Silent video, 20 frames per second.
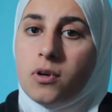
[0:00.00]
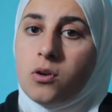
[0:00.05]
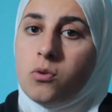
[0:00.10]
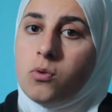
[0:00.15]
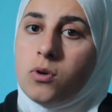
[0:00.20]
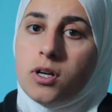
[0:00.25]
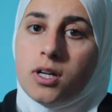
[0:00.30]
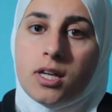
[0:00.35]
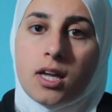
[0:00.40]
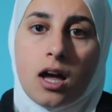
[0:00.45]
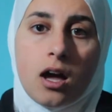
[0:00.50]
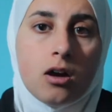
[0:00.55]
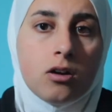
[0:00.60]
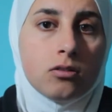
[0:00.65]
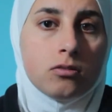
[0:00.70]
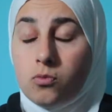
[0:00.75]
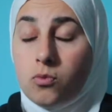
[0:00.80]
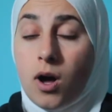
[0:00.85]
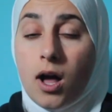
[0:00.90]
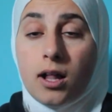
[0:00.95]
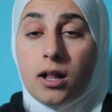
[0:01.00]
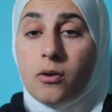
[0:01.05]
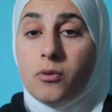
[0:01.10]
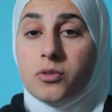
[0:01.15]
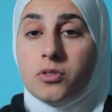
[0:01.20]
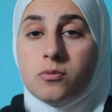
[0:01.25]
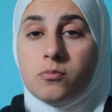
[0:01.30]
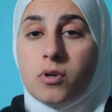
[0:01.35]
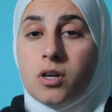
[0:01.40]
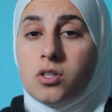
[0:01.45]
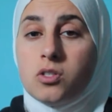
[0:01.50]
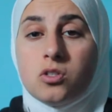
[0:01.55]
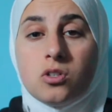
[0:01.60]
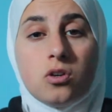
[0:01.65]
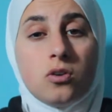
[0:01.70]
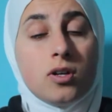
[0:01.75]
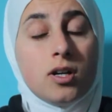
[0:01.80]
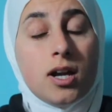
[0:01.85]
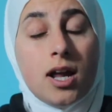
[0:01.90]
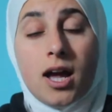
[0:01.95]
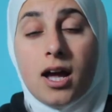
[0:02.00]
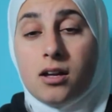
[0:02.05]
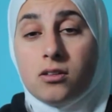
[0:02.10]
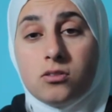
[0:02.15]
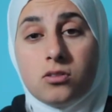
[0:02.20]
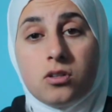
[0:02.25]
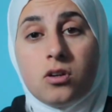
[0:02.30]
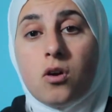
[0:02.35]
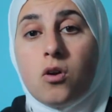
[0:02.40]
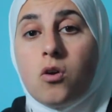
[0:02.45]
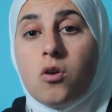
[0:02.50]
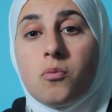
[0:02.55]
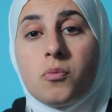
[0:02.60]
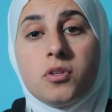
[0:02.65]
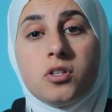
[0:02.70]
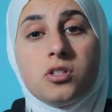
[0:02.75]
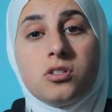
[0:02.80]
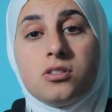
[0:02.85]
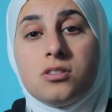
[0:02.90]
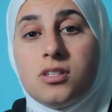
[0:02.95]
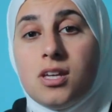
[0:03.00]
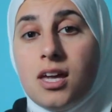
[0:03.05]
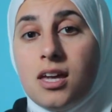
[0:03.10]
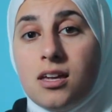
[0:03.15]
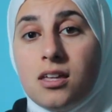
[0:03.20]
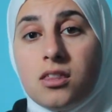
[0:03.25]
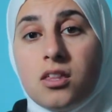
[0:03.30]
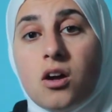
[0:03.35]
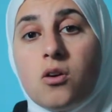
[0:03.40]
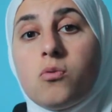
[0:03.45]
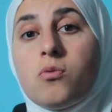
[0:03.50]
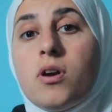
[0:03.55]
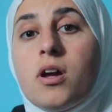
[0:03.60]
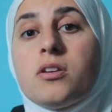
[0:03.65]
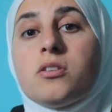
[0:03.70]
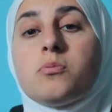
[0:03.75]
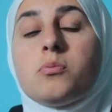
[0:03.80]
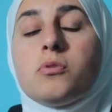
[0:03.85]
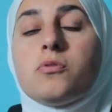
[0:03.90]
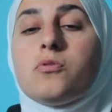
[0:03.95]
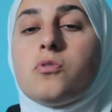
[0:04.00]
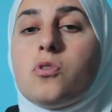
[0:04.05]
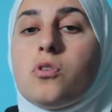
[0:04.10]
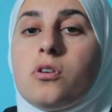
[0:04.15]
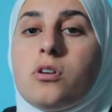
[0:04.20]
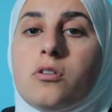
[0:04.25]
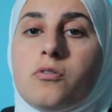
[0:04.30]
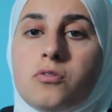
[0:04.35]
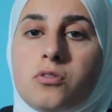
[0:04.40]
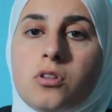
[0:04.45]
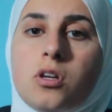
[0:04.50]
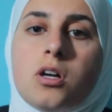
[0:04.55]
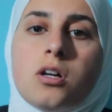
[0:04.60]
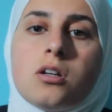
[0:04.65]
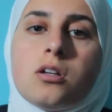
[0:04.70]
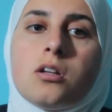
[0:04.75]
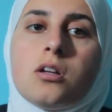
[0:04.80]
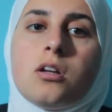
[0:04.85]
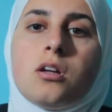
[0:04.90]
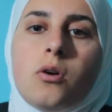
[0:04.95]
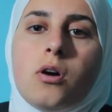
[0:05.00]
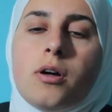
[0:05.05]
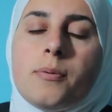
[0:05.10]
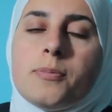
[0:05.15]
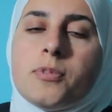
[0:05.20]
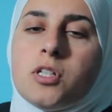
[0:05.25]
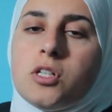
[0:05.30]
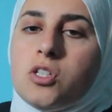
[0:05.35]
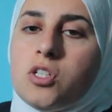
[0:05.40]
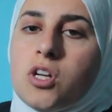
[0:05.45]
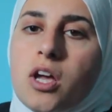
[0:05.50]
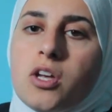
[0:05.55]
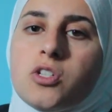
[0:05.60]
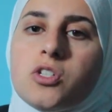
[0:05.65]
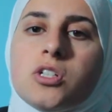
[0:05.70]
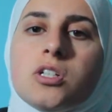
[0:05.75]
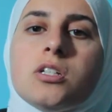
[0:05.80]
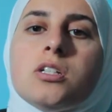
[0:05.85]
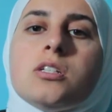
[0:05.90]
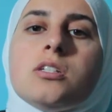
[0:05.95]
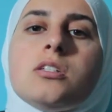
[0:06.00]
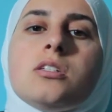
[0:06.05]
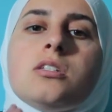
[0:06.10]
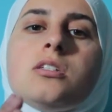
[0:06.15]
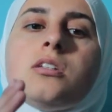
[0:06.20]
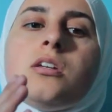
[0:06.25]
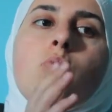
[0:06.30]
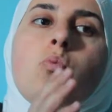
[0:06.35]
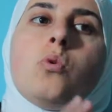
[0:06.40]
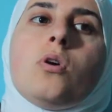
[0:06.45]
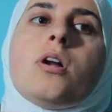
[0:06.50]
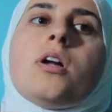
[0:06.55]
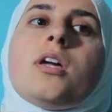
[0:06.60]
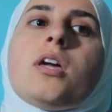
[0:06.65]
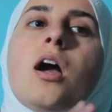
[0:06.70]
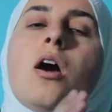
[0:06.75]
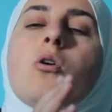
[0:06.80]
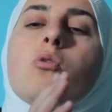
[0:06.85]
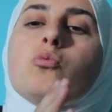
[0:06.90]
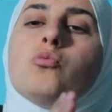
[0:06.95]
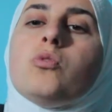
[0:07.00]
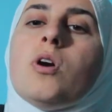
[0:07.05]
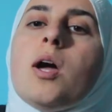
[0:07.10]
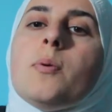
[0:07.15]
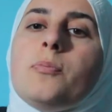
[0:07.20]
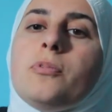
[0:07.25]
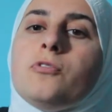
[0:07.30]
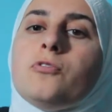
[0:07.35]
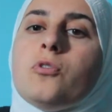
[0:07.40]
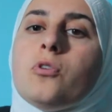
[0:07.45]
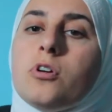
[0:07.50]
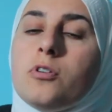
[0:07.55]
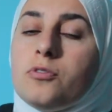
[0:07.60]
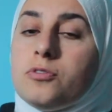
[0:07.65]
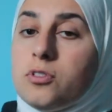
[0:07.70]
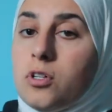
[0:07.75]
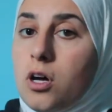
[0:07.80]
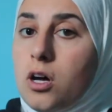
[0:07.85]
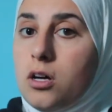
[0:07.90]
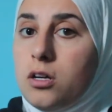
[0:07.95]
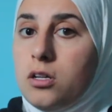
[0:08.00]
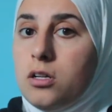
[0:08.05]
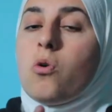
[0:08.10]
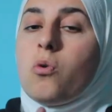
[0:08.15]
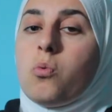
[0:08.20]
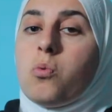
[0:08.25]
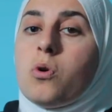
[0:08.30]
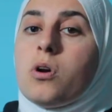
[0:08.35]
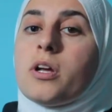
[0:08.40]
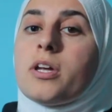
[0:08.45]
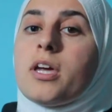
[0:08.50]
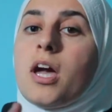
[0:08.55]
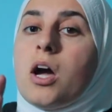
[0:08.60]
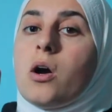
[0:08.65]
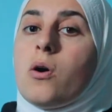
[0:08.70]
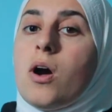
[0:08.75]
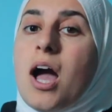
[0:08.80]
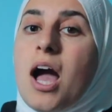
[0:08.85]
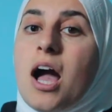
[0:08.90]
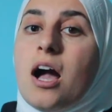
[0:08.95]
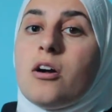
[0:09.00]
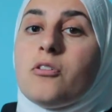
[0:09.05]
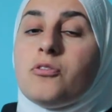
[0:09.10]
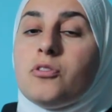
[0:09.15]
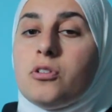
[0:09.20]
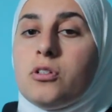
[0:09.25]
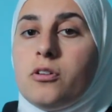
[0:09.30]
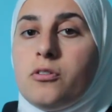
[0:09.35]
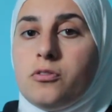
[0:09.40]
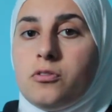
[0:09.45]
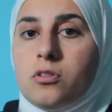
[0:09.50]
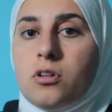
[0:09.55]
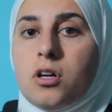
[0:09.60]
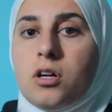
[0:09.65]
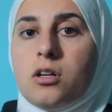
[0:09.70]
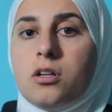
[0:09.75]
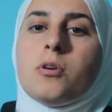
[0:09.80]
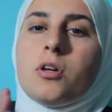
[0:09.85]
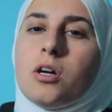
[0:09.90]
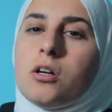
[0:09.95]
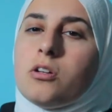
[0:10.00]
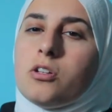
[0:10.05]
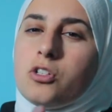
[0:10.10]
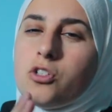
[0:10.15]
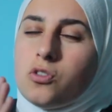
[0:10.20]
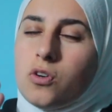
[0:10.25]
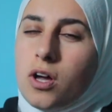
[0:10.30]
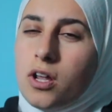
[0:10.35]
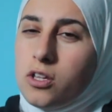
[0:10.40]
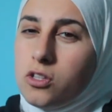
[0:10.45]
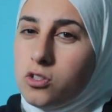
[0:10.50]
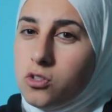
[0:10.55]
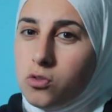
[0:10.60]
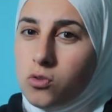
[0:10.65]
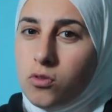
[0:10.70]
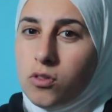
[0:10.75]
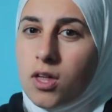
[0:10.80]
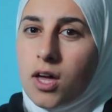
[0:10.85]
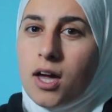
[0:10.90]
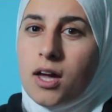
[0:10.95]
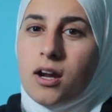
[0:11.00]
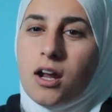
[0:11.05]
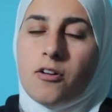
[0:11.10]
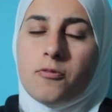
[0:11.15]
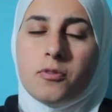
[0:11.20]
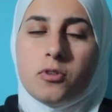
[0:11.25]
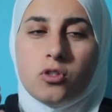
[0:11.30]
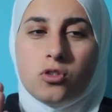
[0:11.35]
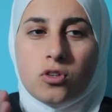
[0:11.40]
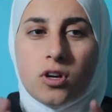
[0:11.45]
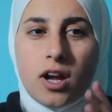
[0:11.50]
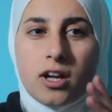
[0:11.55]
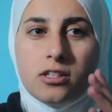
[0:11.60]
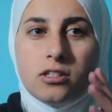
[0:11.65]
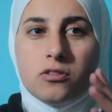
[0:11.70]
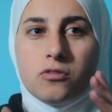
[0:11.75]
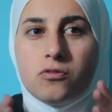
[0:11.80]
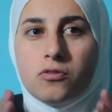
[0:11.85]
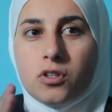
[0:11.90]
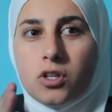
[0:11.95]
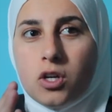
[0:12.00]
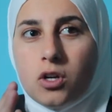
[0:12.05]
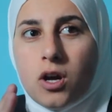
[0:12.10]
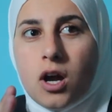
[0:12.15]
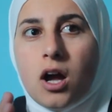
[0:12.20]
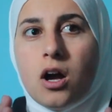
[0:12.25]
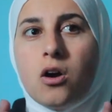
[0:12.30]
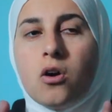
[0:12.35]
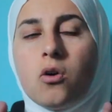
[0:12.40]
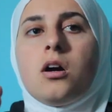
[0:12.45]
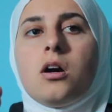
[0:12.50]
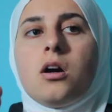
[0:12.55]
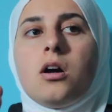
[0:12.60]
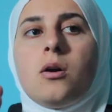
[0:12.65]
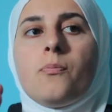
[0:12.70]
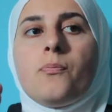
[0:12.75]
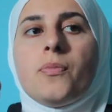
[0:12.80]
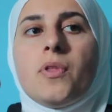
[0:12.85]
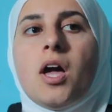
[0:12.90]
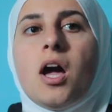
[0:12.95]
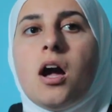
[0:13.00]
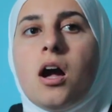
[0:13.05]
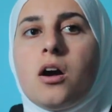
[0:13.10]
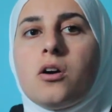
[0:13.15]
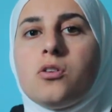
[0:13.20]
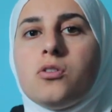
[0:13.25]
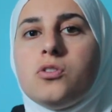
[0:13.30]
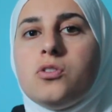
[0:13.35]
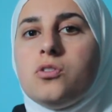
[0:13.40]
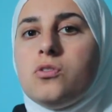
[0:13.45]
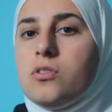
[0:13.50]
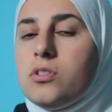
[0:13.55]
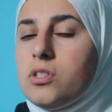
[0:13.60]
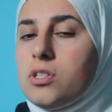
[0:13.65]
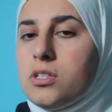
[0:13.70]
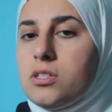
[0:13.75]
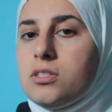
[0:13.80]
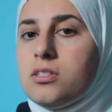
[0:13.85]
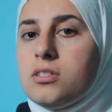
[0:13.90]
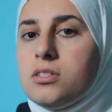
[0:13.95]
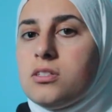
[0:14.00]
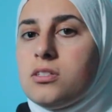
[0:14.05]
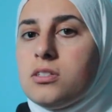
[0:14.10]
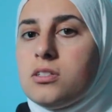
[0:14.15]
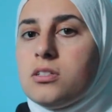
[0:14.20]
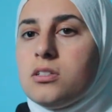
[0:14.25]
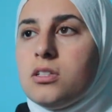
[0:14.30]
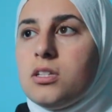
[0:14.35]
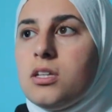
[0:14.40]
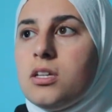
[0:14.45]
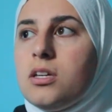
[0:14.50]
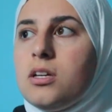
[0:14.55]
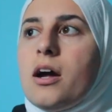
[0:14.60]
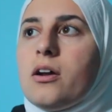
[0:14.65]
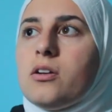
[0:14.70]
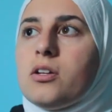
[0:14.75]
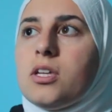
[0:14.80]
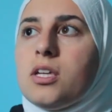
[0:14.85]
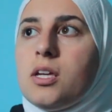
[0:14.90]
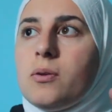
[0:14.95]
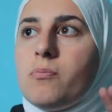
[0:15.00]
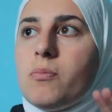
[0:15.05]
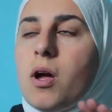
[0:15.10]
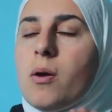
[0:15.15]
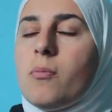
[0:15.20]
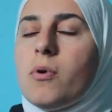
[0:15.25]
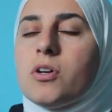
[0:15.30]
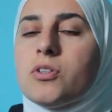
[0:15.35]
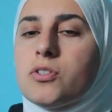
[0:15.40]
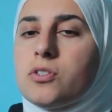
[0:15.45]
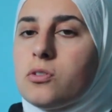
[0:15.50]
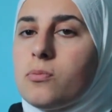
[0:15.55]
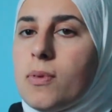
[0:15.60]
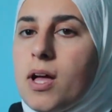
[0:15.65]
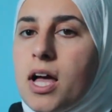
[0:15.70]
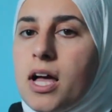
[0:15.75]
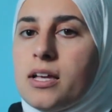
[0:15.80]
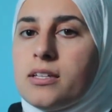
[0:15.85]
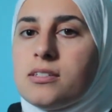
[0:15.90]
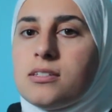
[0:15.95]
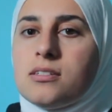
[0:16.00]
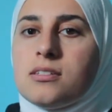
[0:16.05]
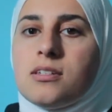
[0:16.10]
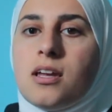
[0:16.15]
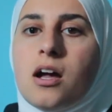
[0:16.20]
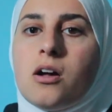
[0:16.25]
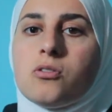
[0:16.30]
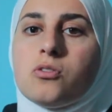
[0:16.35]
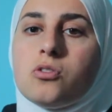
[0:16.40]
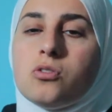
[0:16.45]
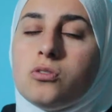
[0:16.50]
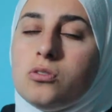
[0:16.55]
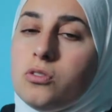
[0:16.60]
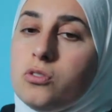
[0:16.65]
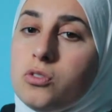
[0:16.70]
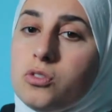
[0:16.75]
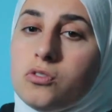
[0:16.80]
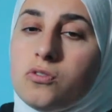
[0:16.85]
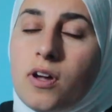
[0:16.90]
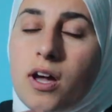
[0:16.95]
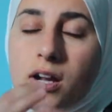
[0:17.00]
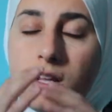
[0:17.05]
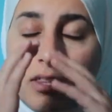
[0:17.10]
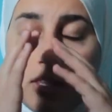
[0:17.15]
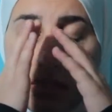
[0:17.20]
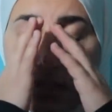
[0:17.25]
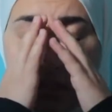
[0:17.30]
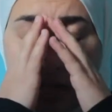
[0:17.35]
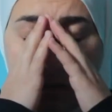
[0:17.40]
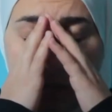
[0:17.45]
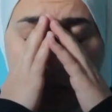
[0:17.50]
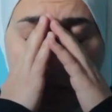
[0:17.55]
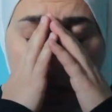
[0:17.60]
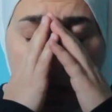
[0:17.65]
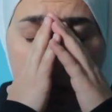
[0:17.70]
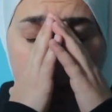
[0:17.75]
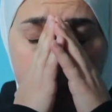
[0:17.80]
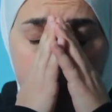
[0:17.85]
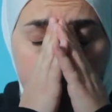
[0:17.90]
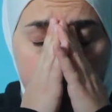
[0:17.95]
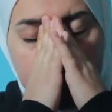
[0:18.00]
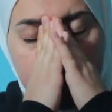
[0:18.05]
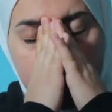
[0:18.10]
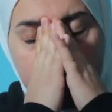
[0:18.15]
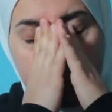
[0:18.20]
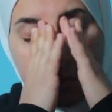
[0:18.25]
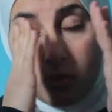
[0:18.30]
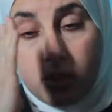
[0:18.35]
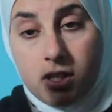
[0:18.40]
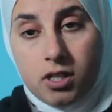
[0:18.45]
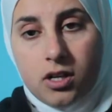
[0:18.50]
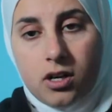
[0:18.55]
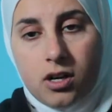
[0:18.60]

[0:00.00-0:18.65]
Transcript: my workout while I was in my zone, and I had to go home and just take that rest before iftar. Suggestion is work out right before iftar or work out after iftar. I'm gonna try to do that. I've been trying to figure out how to do this consistently, how to keep my muscle mass, how to lose fat at the same time. It's really